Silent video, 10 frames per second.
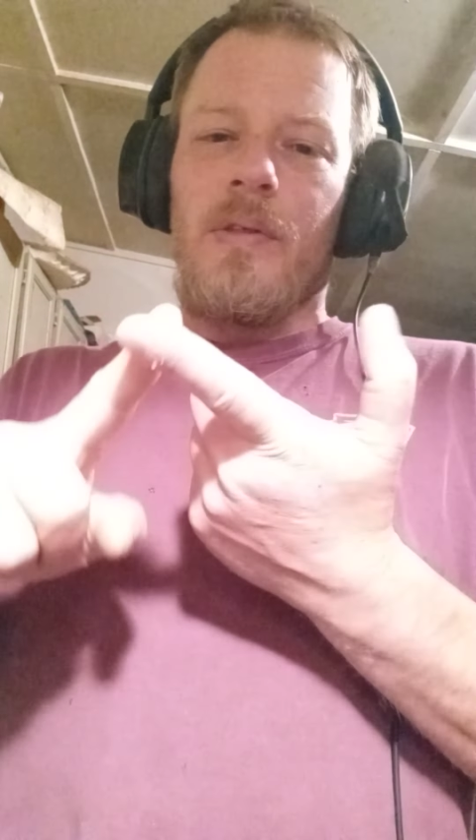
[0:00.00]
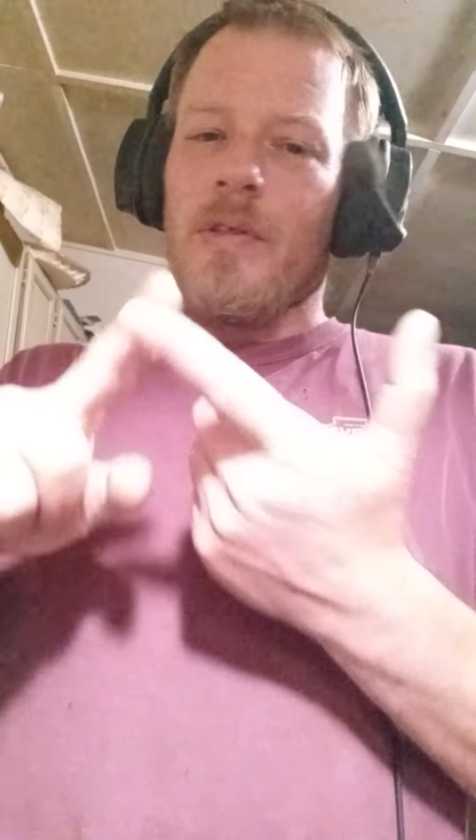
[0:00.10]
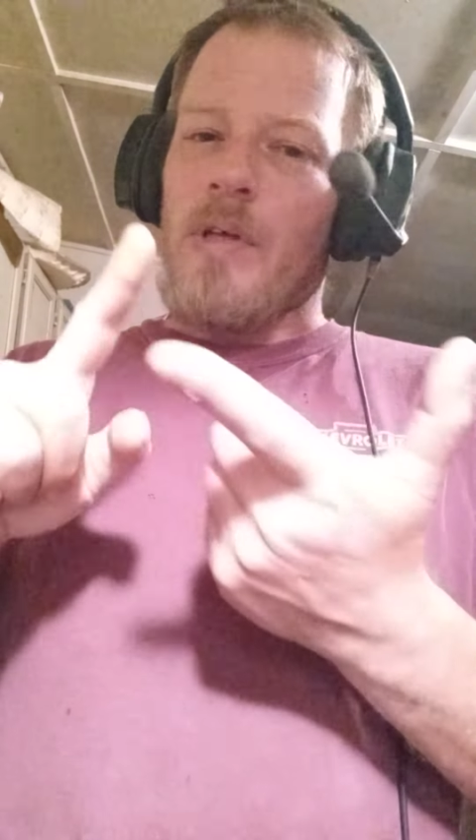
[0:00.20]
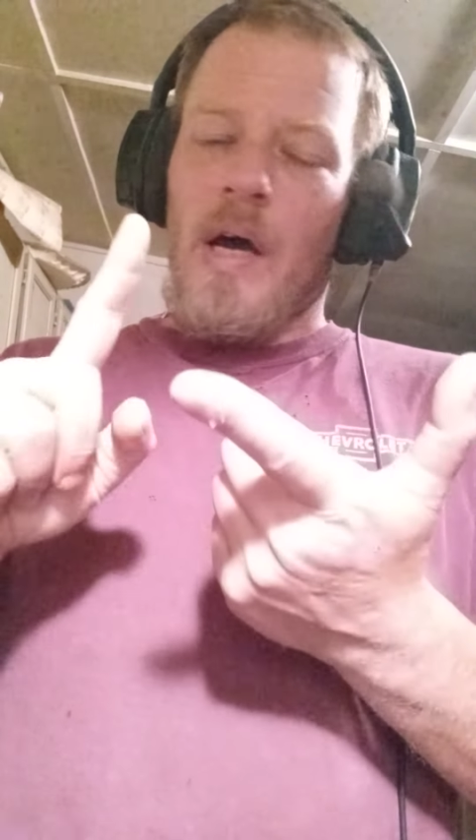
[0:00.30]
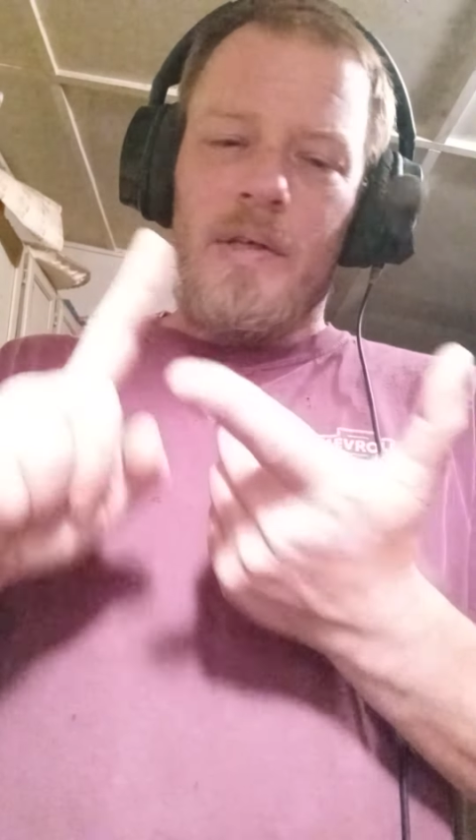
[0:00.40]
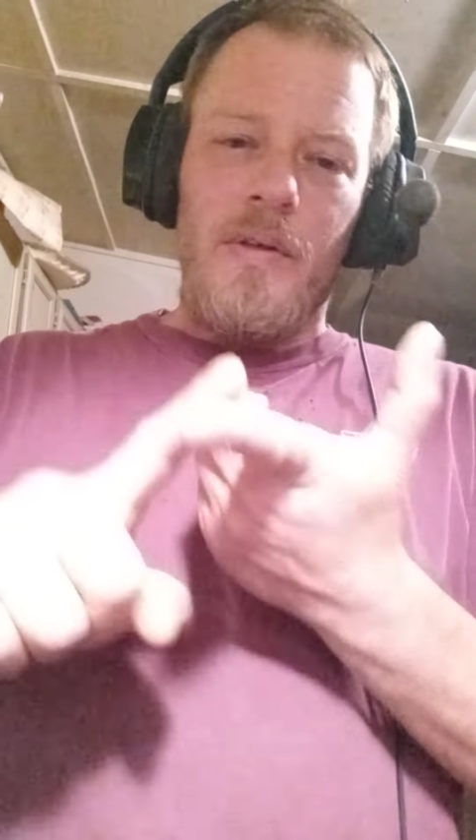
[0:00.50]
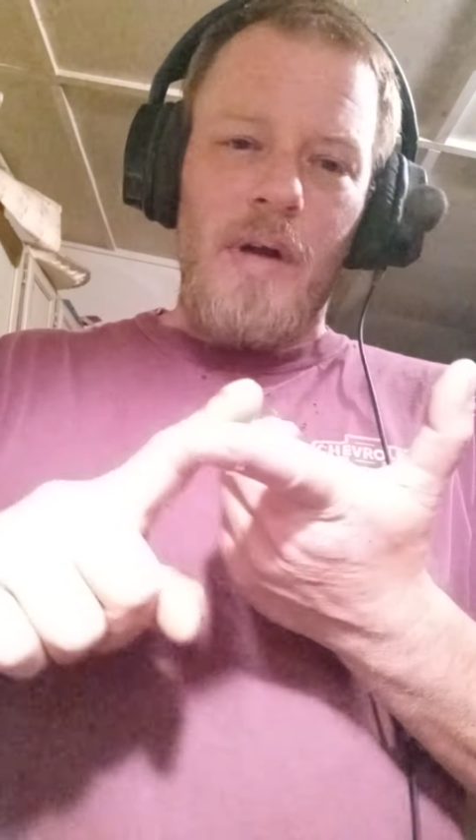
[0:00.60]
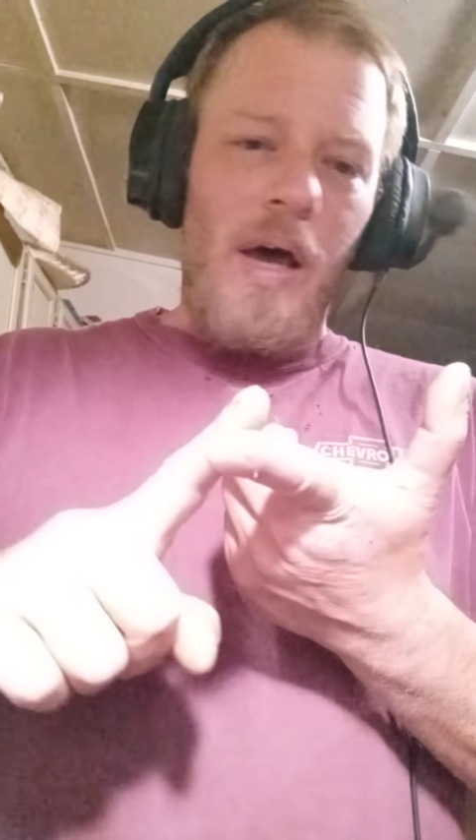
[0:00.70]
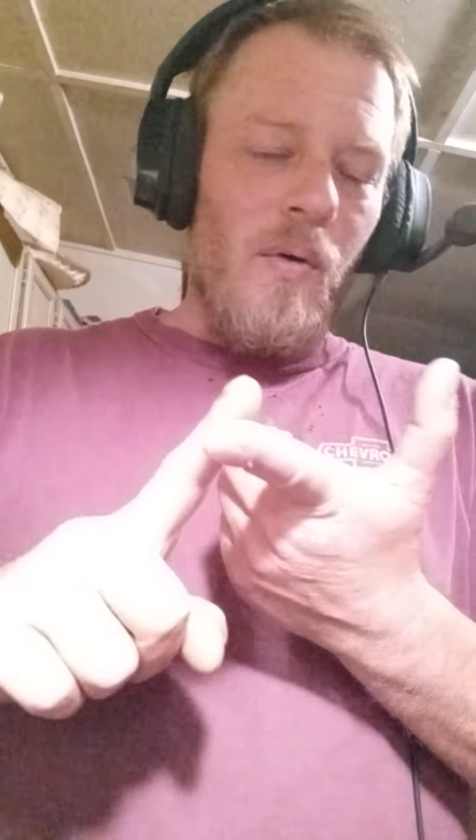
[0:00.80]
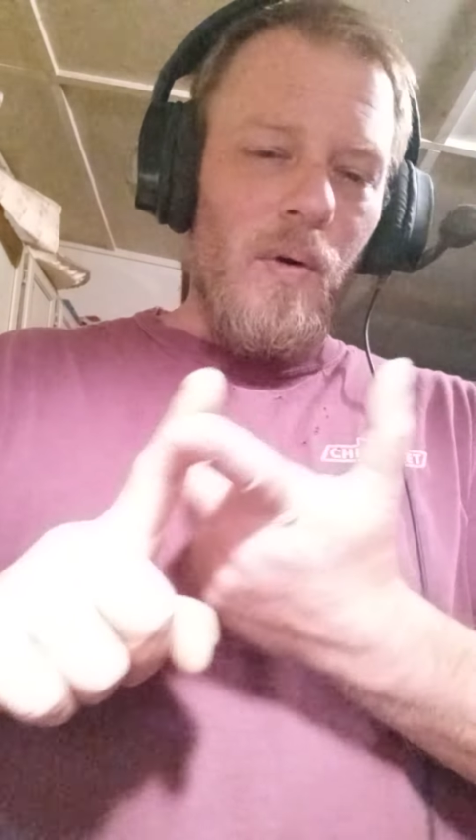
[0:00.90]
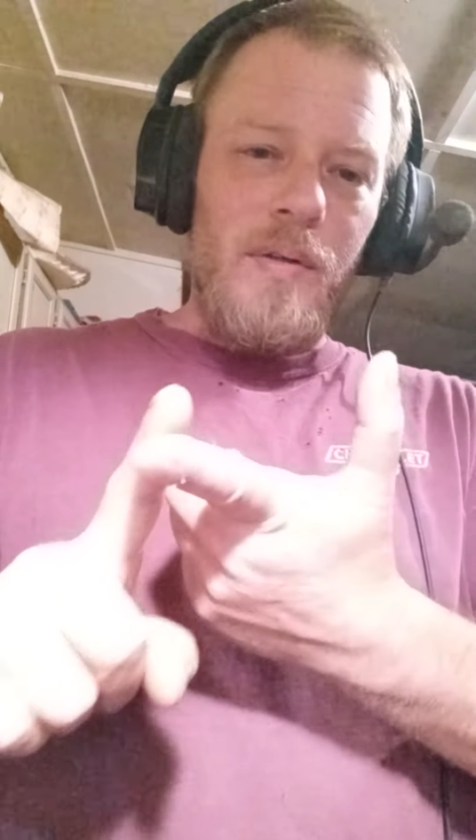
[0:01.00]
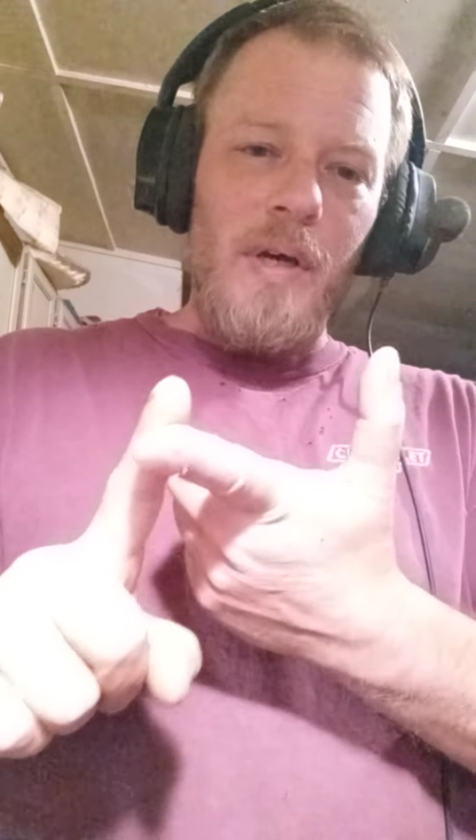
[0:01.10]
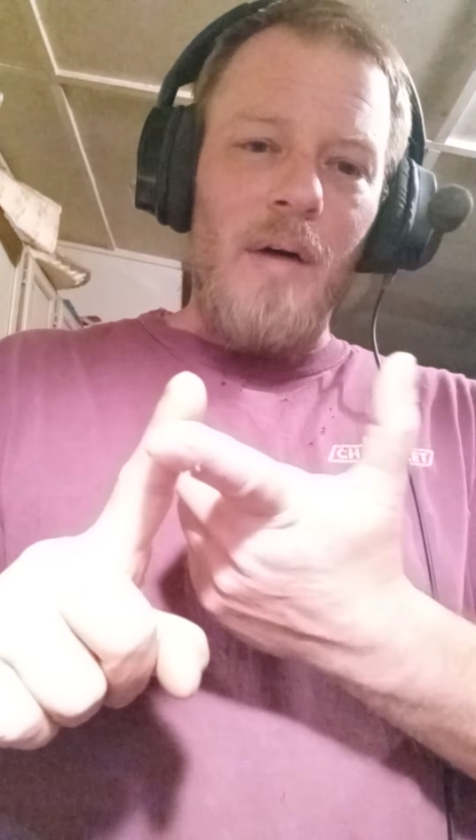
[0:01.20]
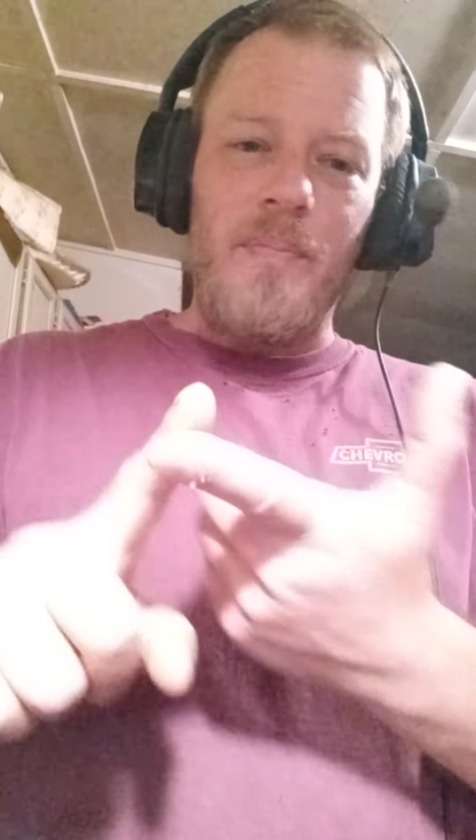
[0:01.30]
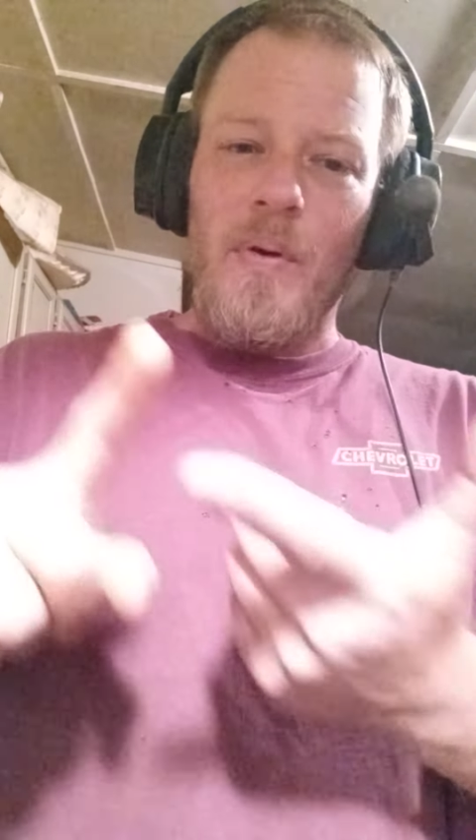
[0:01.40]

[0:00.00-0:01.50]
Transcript: The shocks are not hooked up.